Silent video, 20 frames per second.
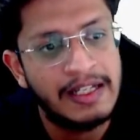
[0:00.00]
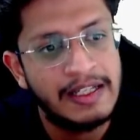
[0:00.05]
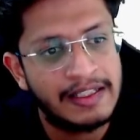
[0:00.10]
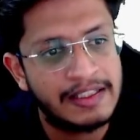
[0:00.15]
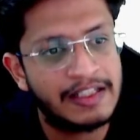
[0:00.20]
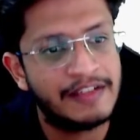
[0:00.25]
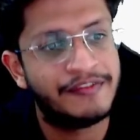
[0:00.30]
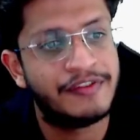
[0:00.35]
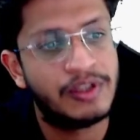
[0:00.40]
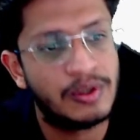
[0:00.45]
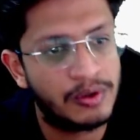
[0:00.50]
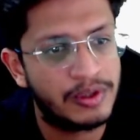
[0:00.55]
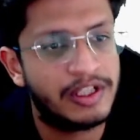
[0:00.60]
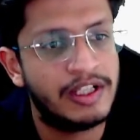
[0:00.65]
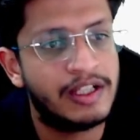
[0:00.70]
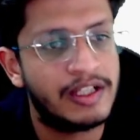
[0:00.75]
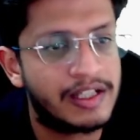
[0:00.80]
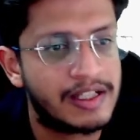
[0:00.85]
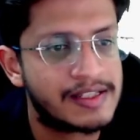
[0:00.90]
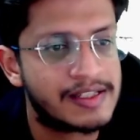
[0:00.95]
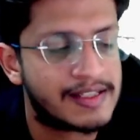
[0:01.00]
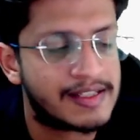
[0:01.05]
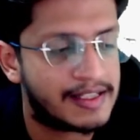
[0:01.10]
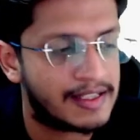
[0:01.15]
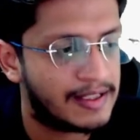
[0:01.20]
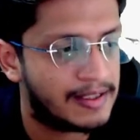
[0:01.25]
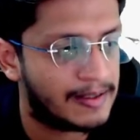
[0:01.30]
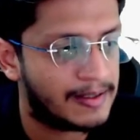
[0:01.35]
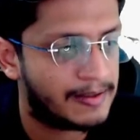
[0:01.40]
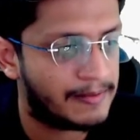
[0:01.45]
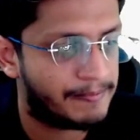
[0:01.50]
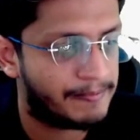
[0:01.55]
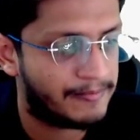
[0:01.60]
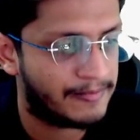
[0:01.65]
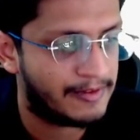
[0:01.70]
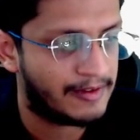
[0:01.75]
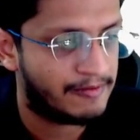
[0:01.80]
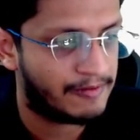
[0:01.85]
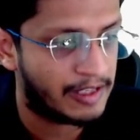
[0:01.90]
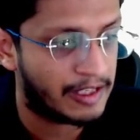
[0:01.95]
The view here is ki
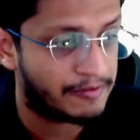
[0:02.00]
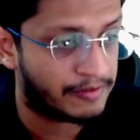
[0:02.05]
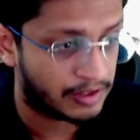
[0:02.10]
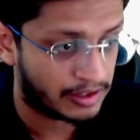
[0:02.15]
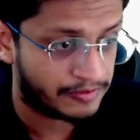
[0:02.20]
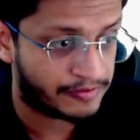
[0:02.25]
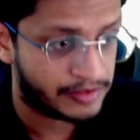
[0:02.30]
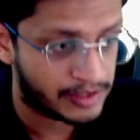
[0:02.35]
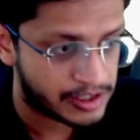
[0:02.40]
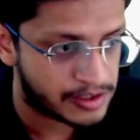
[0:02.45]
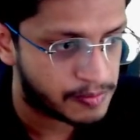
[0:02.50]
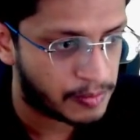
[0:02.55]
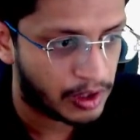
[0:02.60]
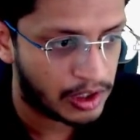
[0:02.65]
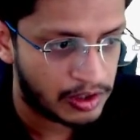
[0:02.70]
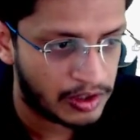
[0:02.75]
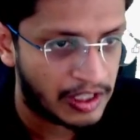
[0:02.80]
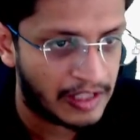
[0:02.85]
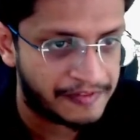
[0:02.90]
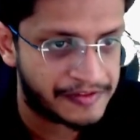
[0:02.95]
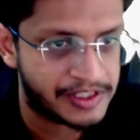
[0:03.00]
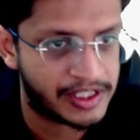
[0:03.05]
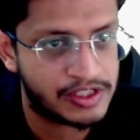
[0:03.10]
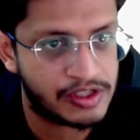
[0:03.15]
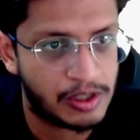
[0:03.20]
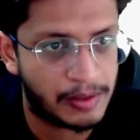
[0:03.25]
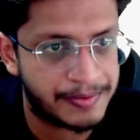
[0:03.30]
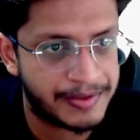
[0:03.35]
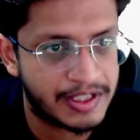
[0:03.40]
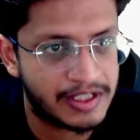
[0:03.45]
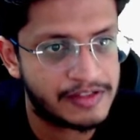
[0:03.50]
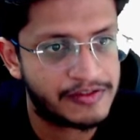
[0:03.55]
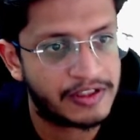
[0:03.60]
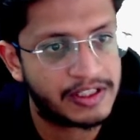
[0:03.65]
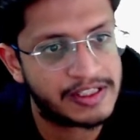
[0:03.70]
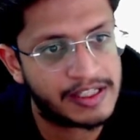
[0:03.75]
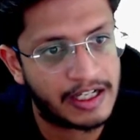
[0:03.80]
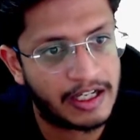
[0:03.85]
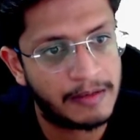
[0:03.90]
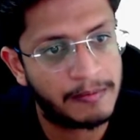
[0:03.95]
like for the first ball you have 6 options, for the
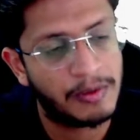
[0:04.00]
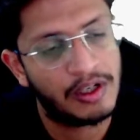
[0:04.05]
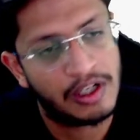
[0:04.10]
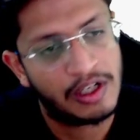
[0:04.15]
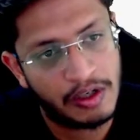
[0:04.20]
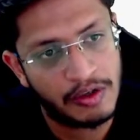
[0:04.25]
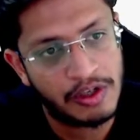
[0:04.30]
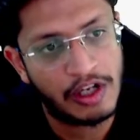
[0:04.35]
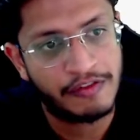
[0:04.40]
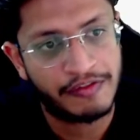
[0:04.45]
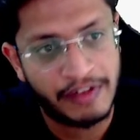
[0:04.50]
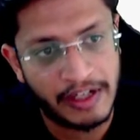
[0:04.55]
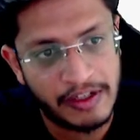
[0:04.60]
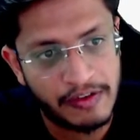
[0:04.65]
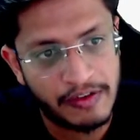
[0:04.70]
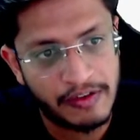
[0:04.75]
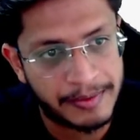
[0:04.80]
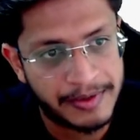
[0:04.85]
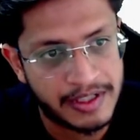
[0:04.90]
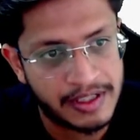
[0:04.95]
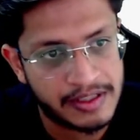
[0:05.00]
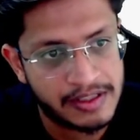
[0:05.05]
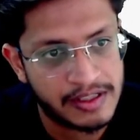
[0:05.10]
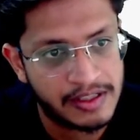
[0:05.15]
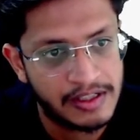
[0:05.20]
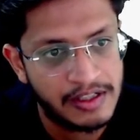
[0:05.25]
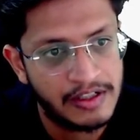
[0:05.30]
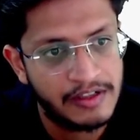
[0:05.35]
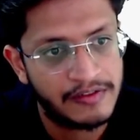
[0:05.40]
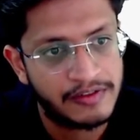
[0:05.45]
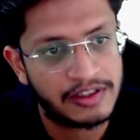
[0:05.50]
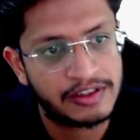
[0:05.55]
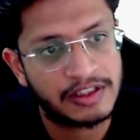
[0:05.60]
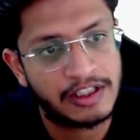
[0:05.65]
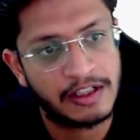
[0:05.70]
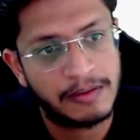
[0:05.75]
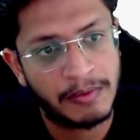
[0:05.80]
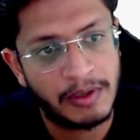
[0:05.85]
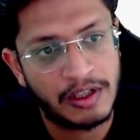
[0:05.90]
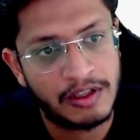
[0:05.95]
second ball now you have 5 options, for the
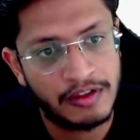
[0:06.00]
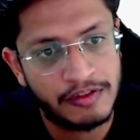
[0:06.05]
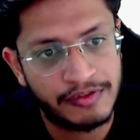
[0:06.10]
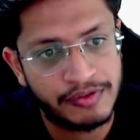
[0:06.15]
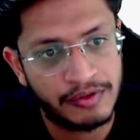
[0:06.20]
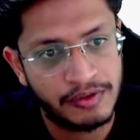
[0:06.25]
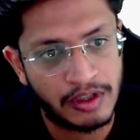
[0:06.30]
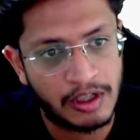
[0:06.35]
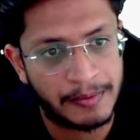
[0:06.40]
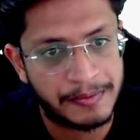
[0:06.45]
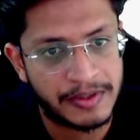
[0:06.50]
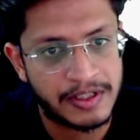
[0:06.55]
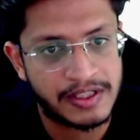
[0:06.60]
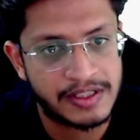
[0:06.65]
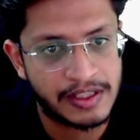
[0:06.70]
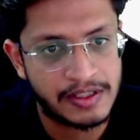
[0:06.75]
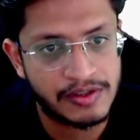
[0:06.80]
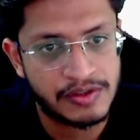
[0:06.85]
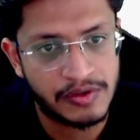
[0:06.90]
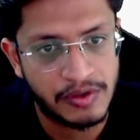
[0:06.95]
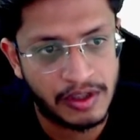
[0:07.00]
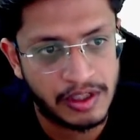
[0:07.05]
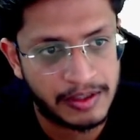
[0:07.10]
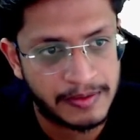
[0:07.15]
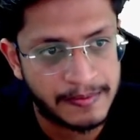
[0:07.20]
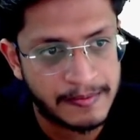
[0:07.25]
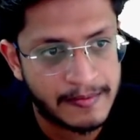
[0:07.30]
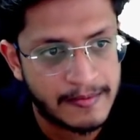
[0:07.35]
third ball you have 4 options, and so on.